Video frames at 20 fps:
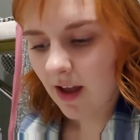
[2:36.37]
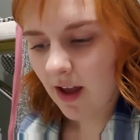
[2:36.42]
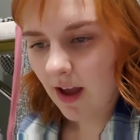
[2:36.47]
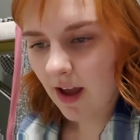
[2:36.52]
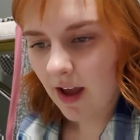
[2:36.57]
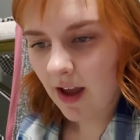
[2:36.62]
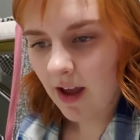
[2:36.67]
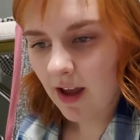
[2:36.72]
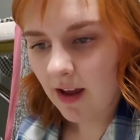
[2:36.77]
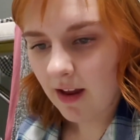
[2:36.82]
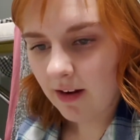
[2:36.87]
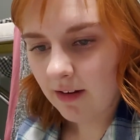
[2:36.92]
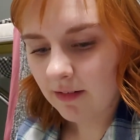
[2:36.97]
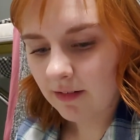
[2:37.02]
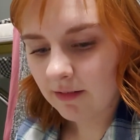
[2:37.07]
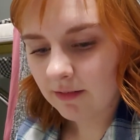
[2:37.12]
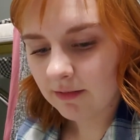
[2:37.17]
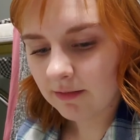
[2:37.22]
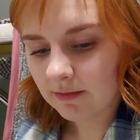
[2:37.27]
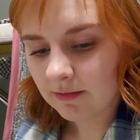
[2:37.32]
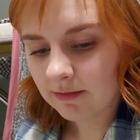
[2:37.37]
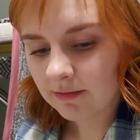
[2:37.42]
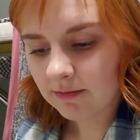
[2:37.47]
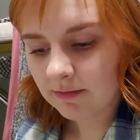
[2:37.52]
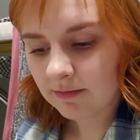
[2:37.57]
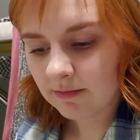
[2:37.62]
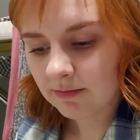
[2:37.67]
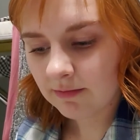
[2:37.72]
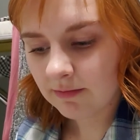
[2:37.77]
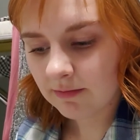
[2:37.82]
and
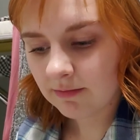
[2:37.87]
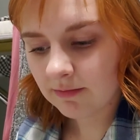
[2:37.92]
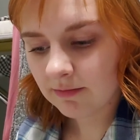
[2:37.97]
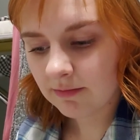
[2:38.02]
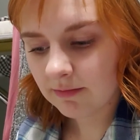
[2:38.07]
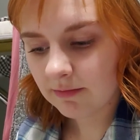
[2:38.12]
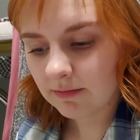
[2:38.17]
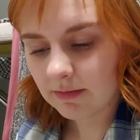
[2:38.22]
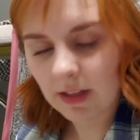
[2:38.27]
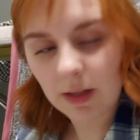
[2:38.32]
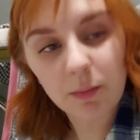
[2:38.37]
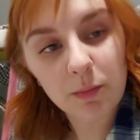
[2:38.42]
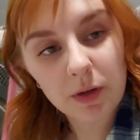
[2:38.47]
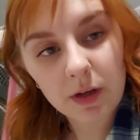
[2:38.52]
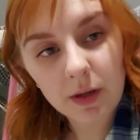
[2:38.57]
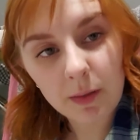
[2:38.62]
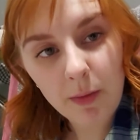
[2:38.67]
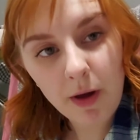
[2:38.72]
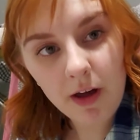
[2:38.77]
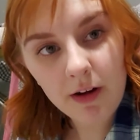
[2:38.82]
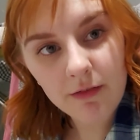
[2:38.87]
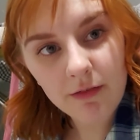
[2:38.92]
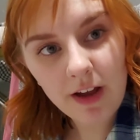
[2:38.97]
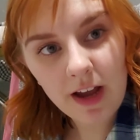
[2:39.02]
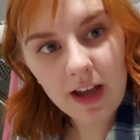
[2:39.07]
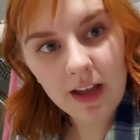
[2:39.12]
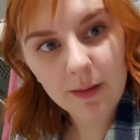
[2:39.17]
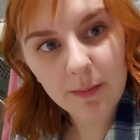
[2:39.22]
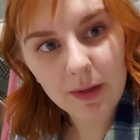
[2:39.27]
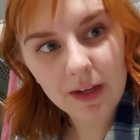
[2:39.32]
then we're going to modify
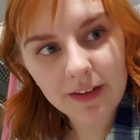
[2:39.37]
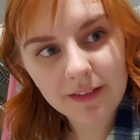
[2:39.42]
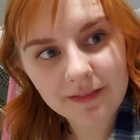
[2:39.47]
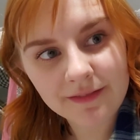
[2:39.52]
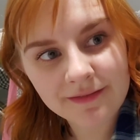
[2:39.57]
it a bit.